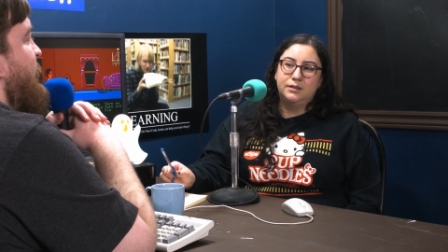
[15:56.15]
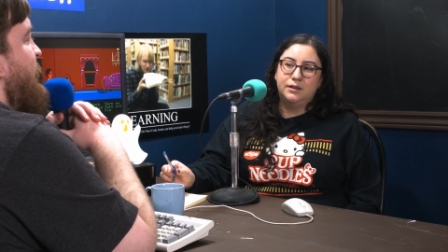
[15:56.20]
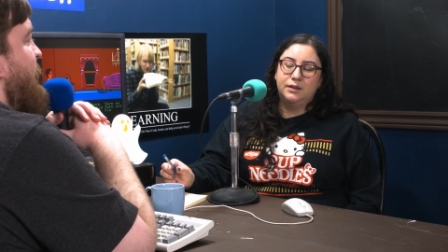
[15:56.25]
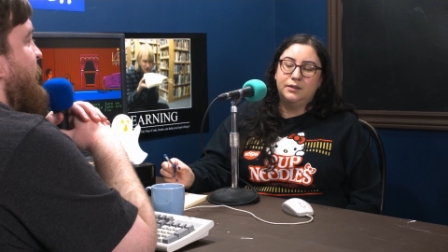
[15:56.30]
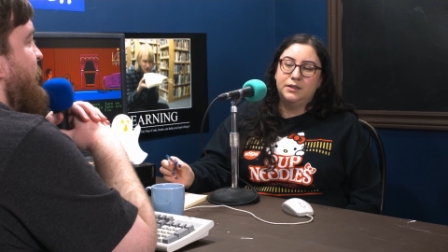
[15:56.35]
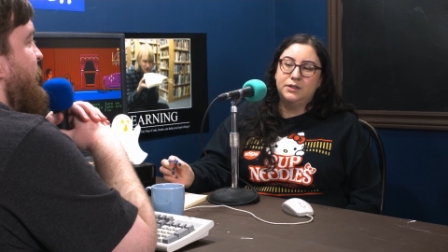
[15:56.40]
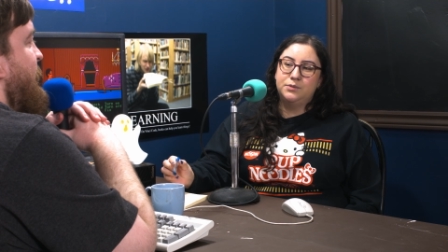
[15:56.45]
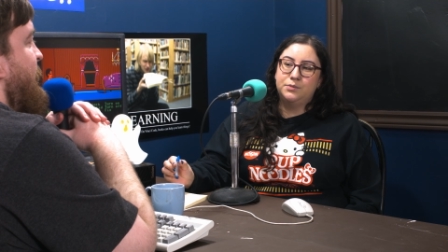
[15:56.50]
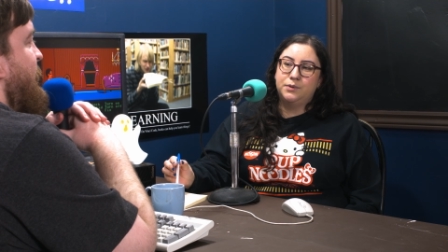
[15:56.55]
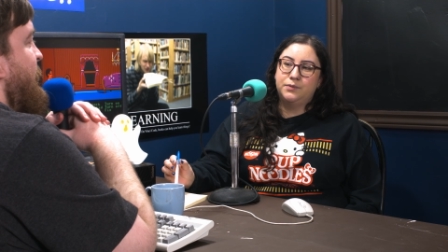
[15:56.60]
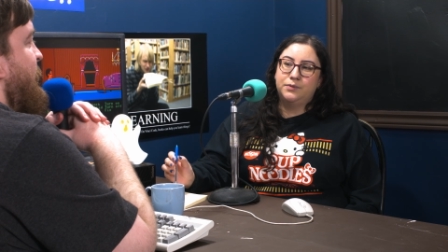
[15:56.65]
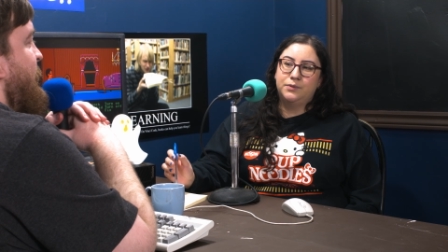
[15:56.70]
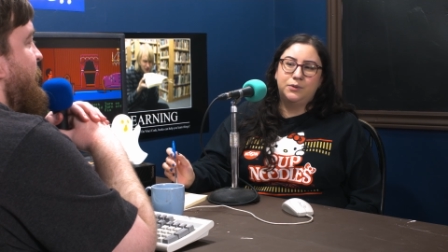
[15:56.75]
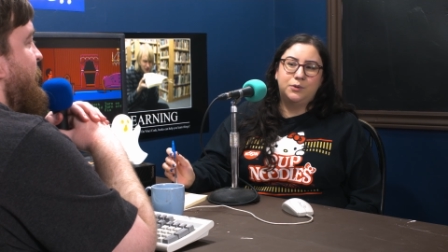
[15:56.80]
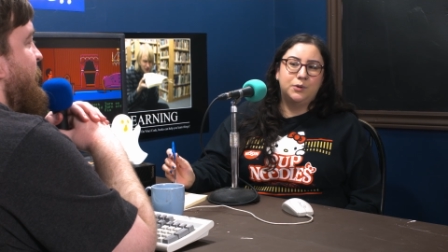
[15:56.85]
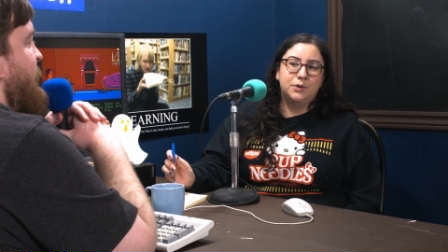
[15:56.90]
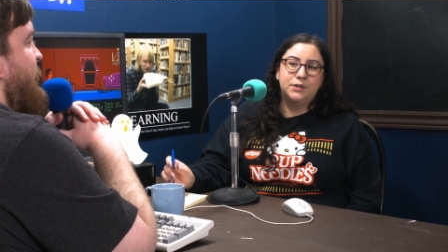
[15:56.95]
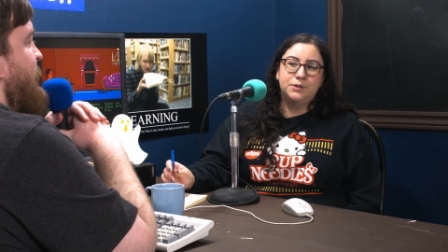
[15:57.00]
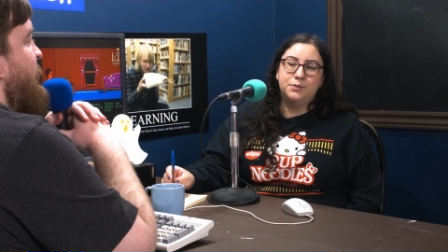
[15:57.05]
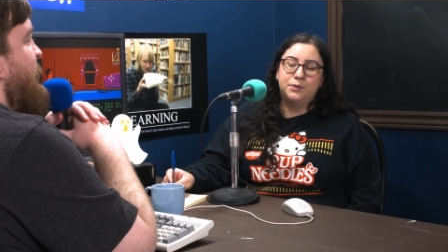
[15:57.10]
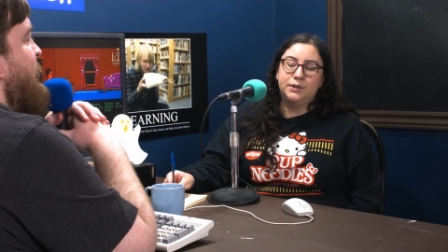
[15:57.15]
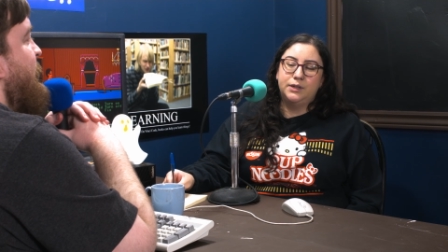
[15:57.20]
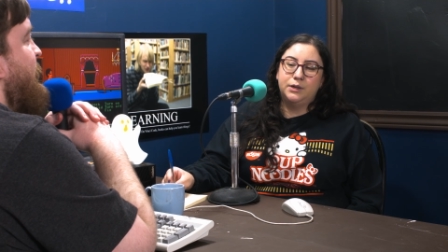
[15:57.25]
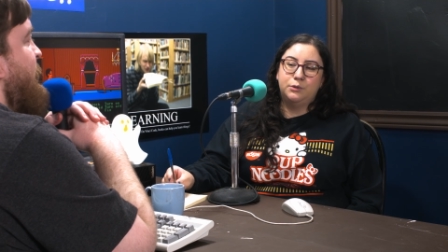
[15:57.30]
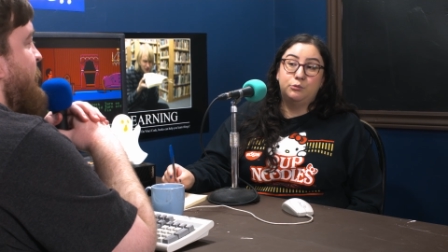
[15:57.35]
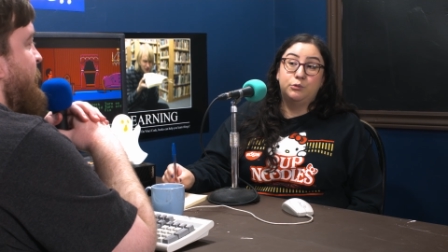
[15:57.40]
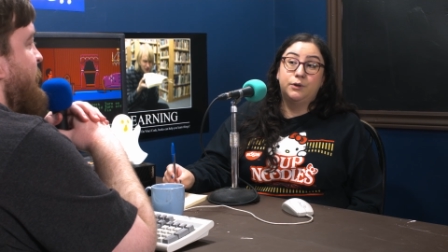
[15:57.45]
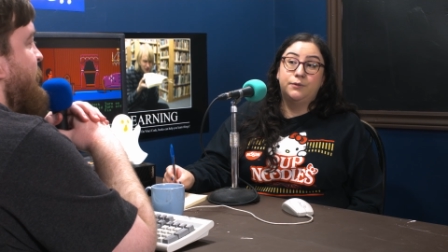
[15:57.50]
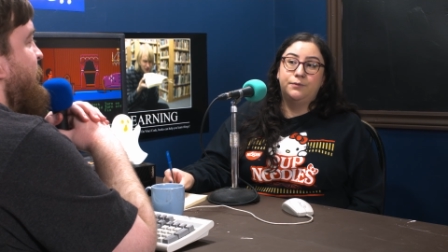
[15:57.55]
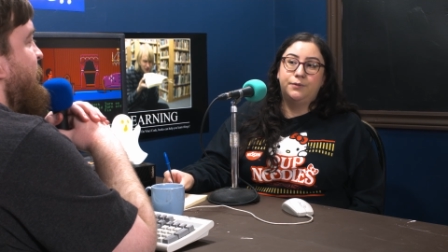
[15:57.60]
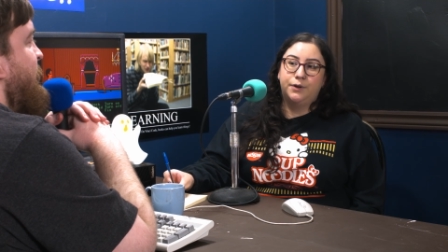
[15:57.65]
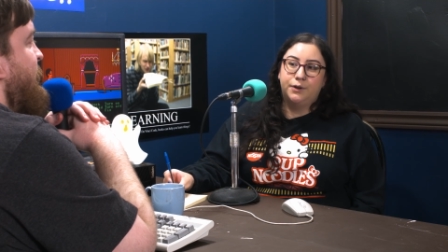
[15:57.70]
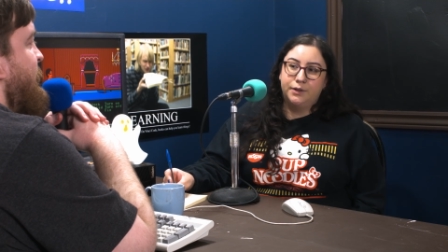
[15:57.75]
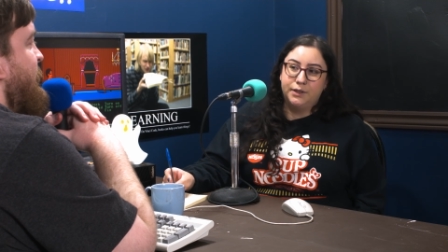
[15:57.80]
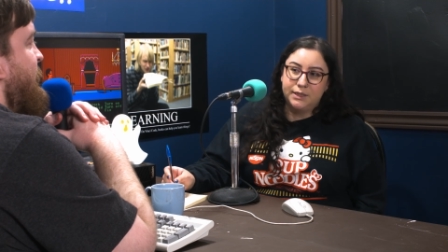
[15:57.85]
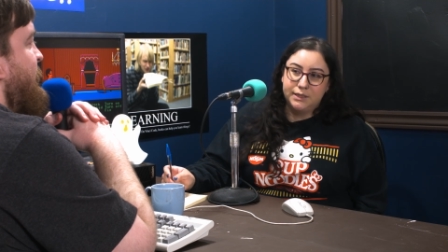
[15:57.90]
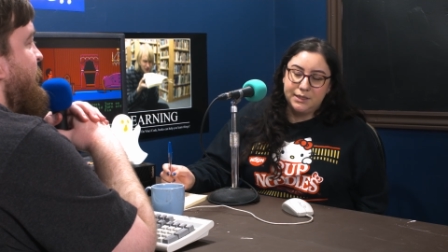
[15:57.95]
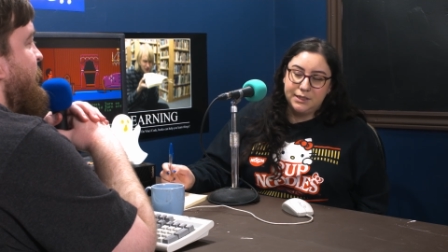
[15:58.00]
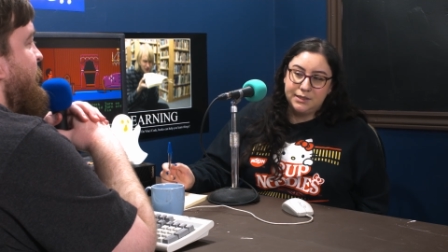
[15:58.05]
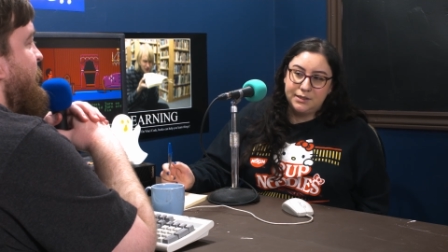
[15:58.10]
unless, of course, we're like
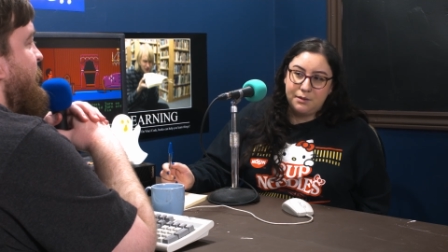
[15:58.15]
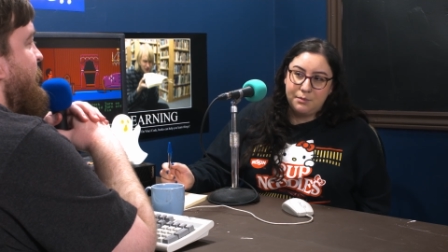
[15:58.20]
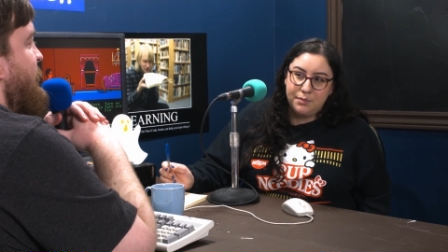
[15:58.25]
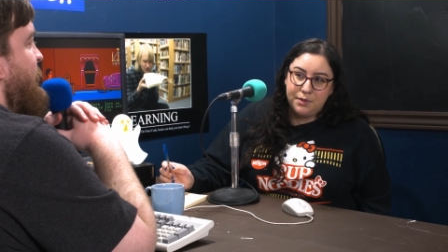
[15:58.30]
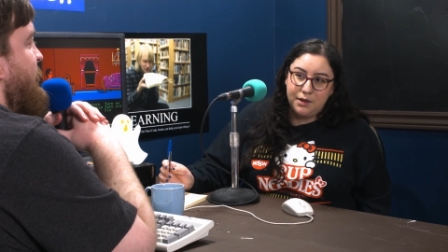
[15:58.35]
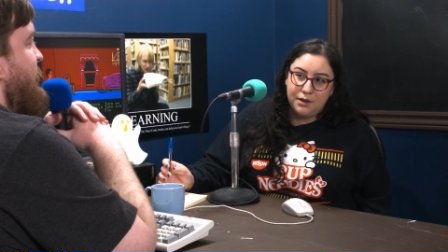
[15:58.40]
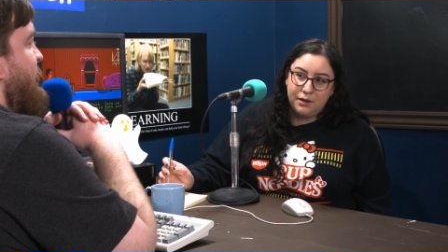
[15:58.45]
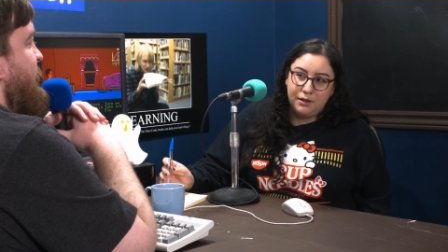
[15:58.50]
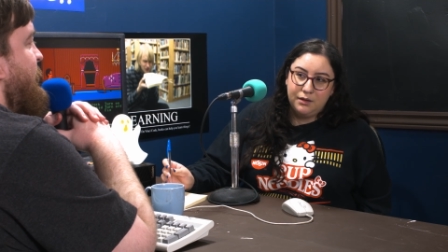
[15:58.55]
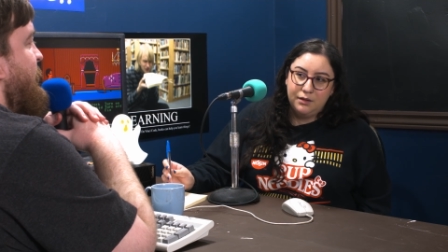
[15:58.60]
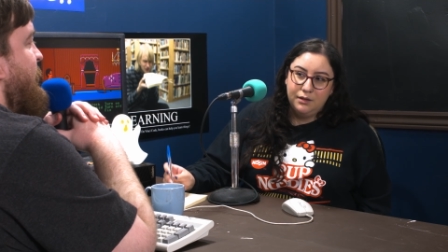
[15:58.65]
referring to something.